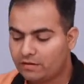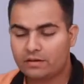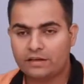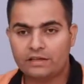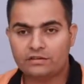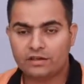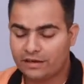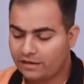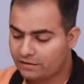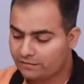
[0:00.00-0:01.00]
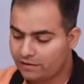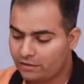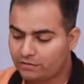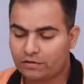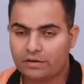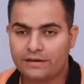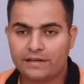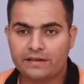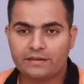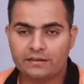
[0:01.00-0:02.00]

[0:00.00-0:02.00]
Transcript: the initial condition value is already given